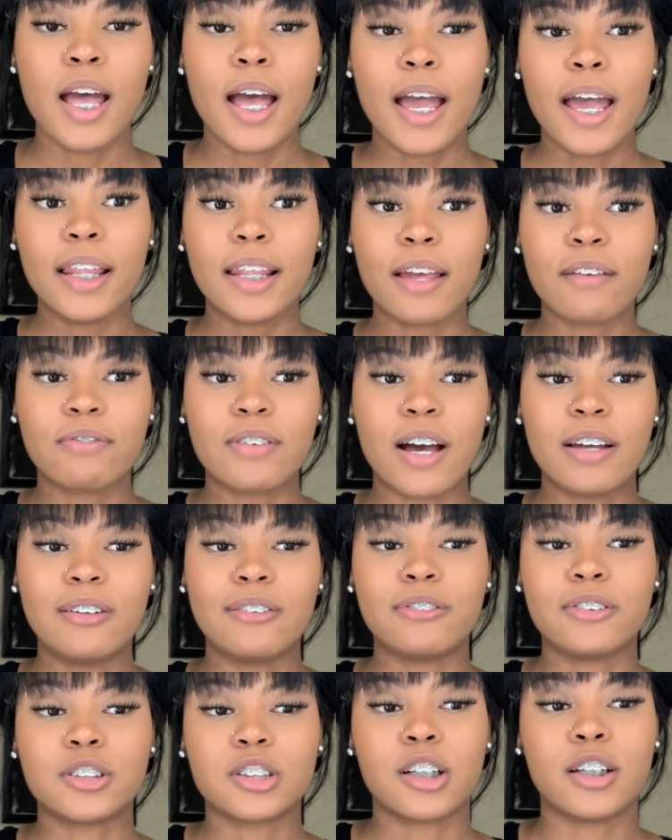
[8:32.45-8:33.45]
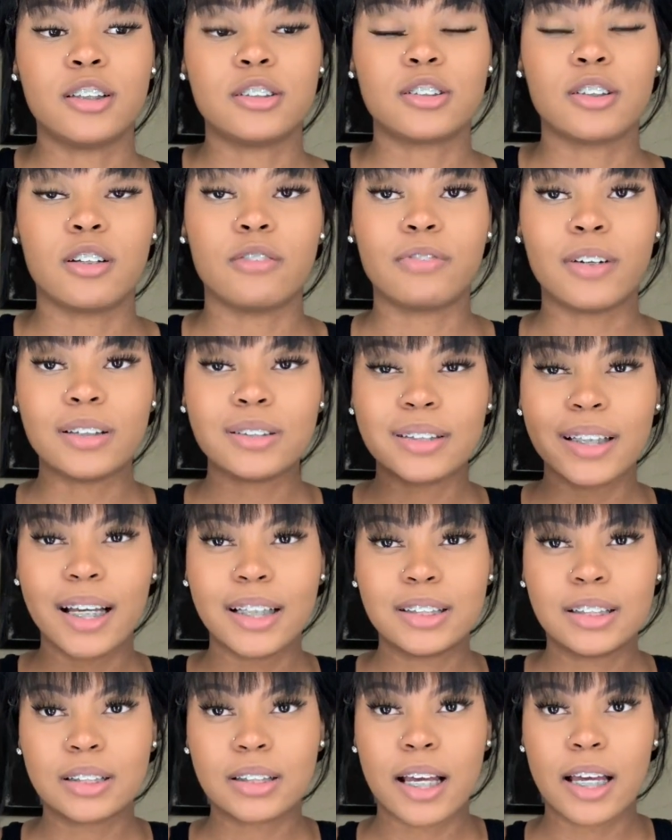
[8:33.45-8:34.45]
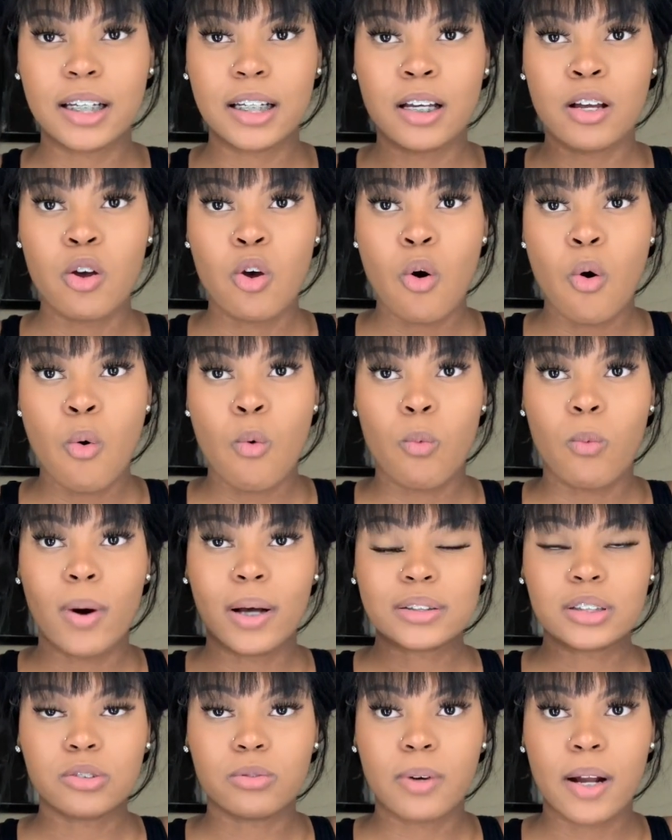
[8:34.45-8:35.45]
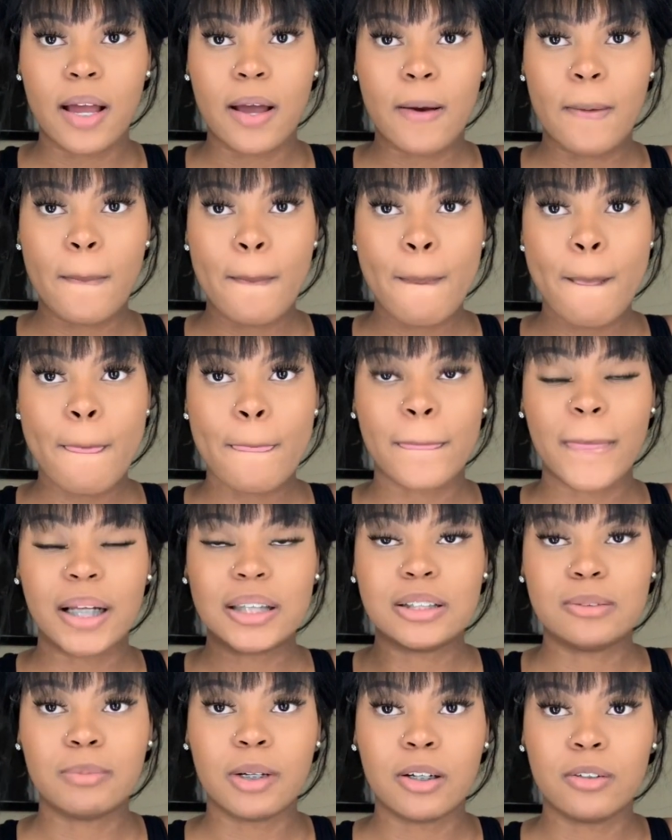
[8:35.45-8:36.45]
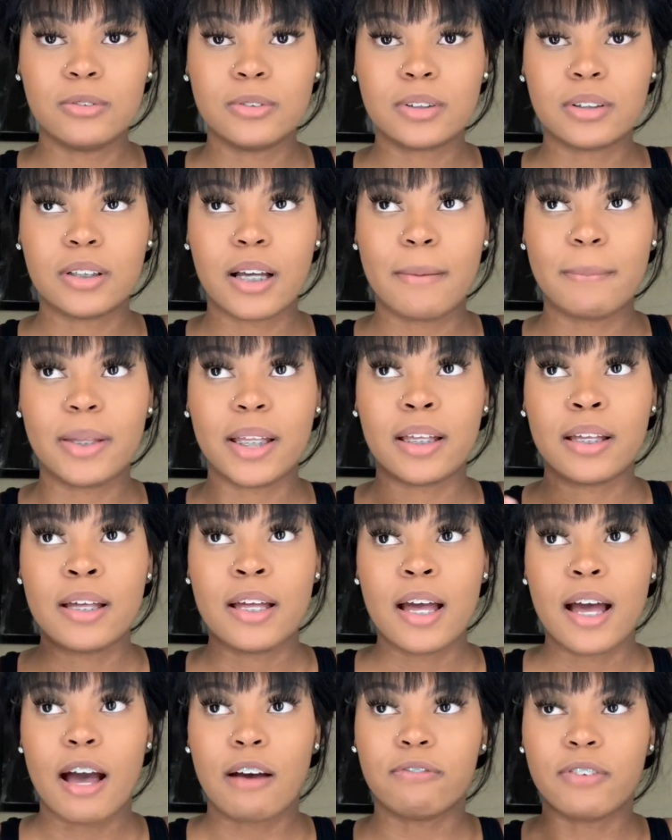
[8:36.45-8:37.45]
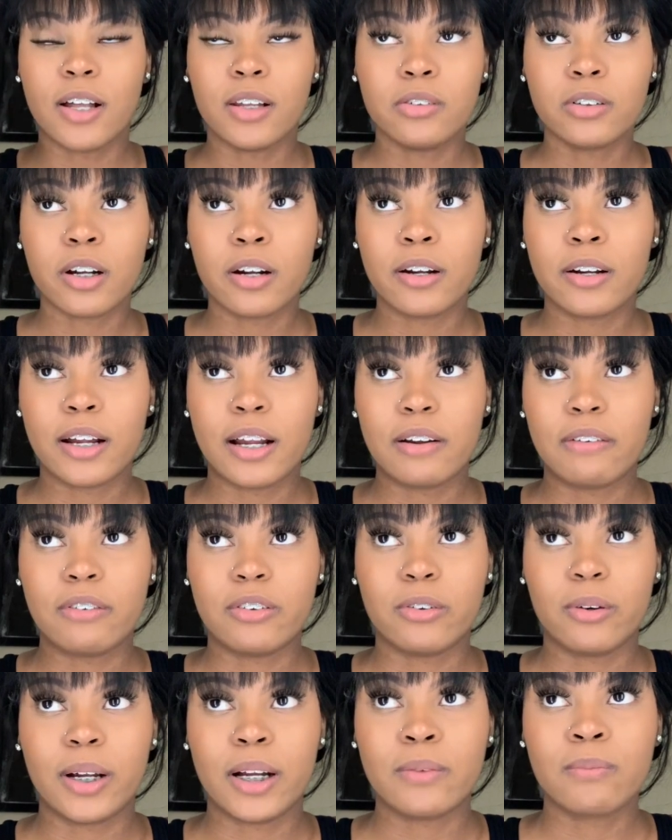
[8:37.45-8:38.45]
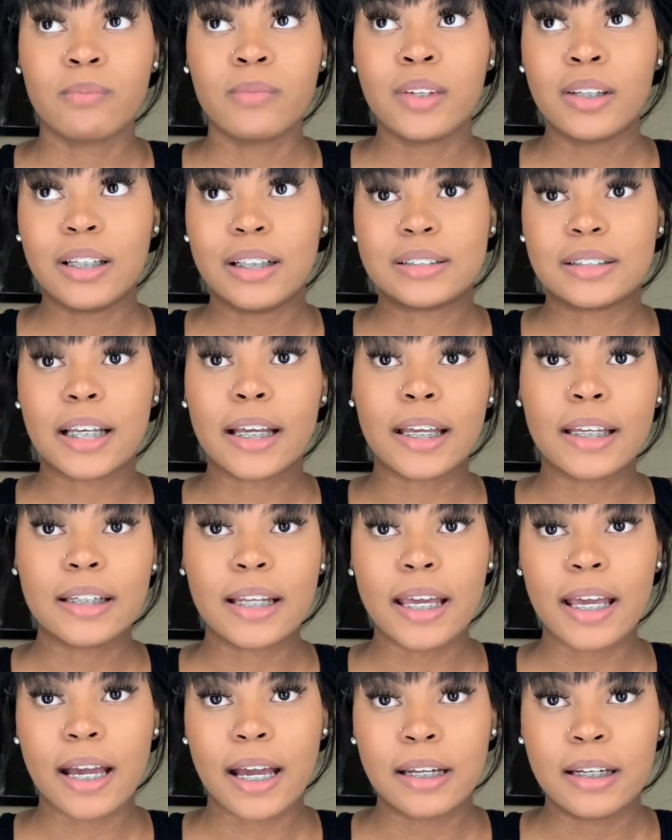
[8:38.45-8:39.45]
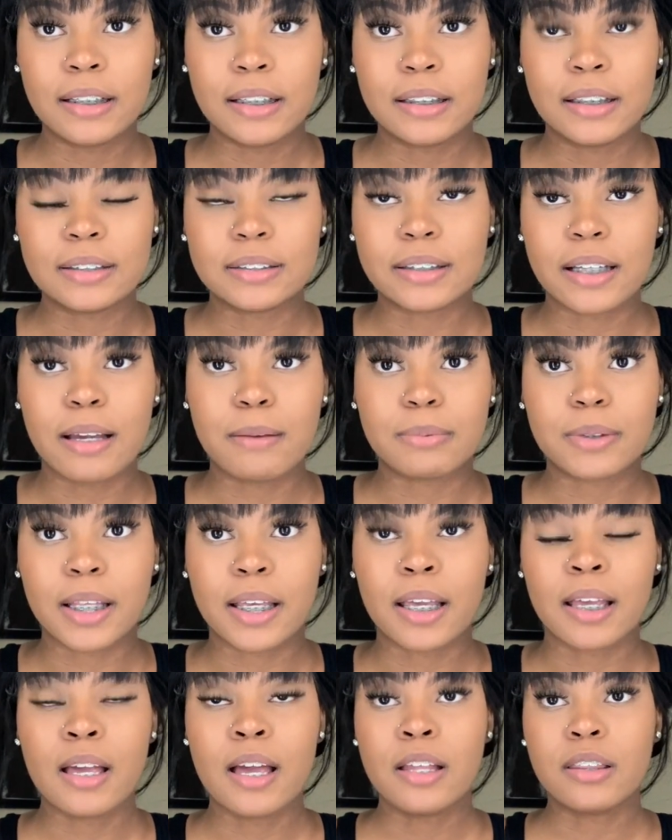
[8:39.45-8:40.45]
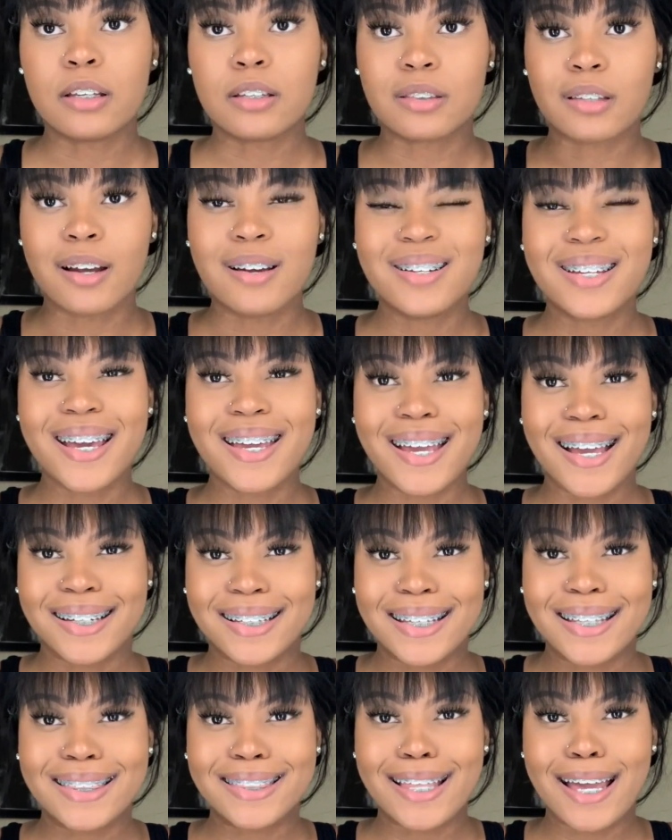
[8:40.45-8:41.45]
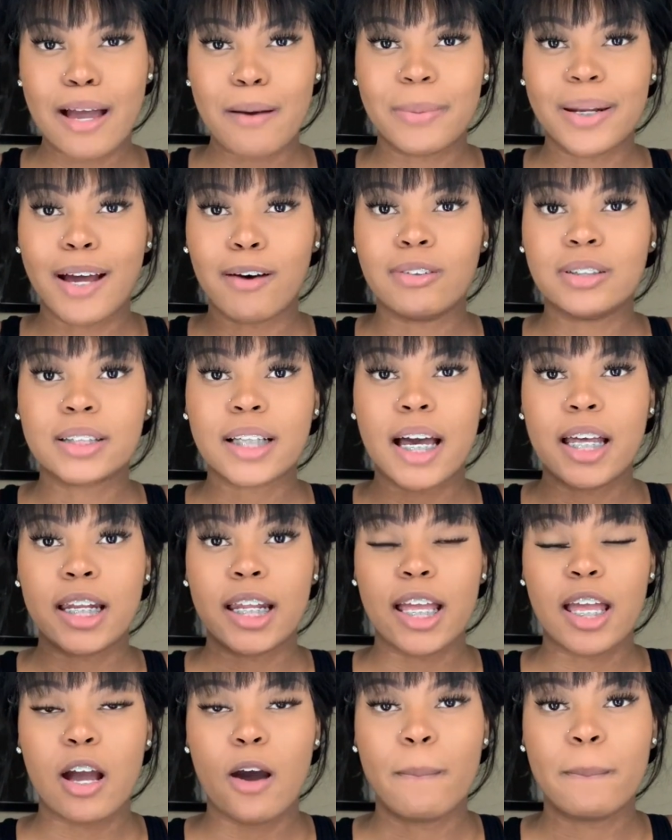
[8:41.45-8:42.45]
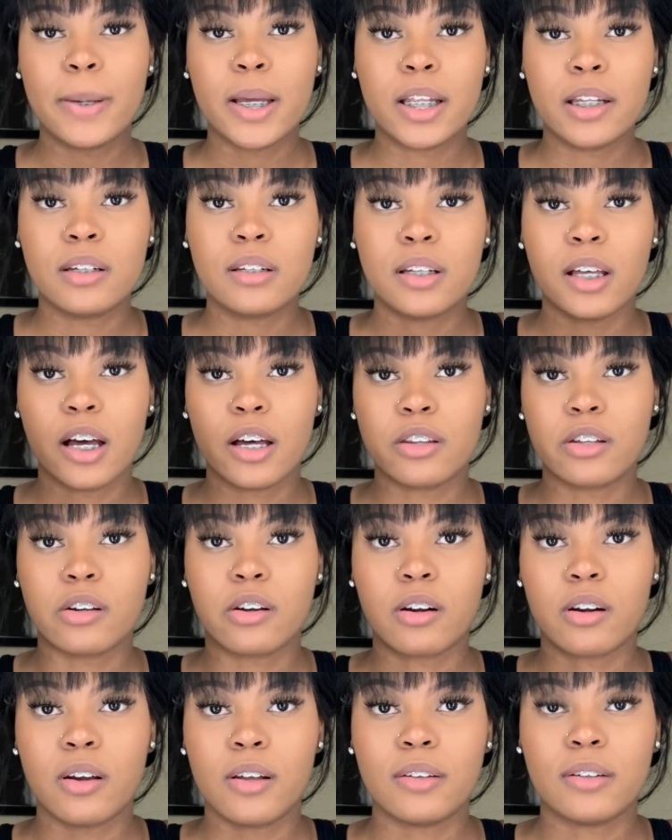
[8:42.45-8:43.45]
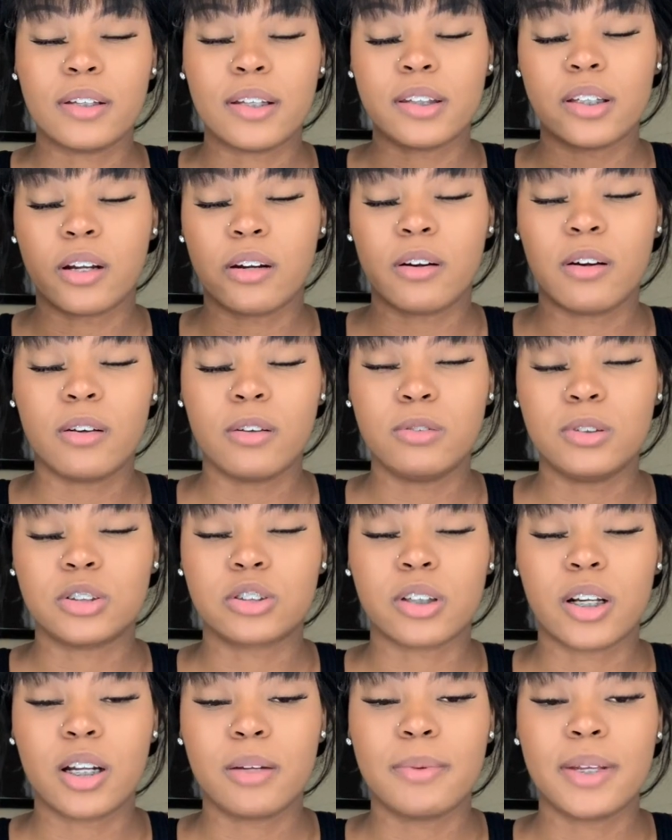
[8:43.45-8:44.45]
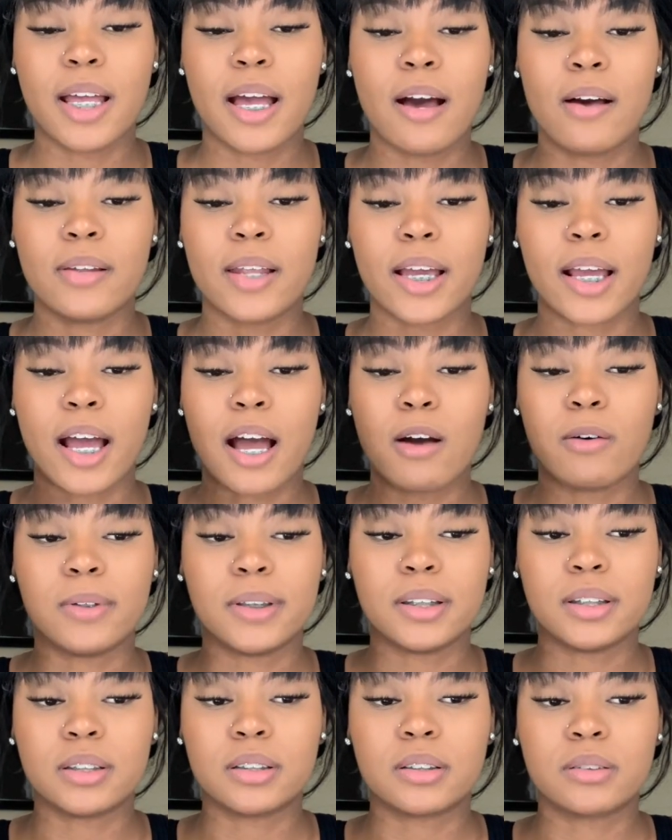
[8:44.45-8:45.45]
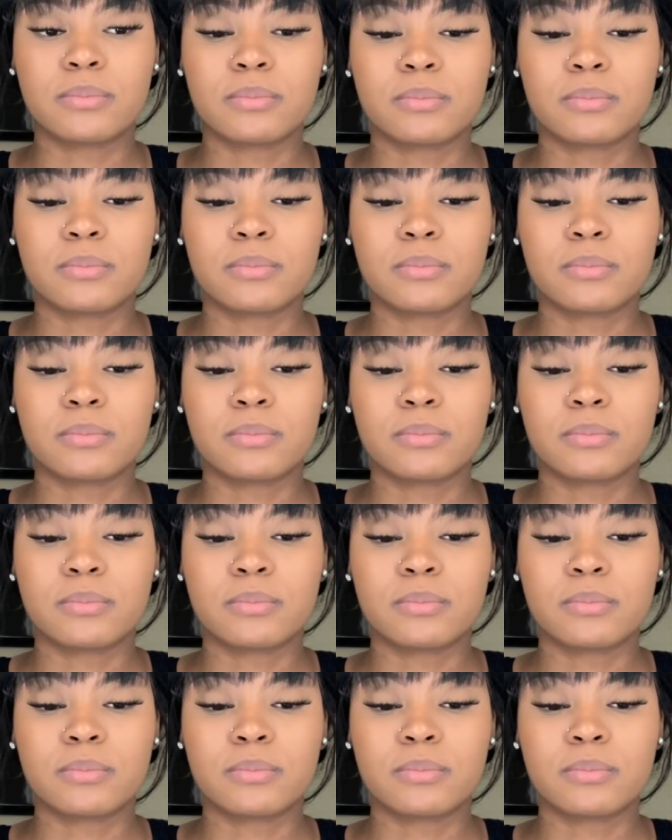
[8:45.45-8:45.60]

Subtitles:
had like 5 different trainers. So the first day I just kind of walked around and I followed her everywhere. The second day I kind of did the same thing. The third day I did that, but I was kind of helping the other girl, the girl who's training me out. Like, I was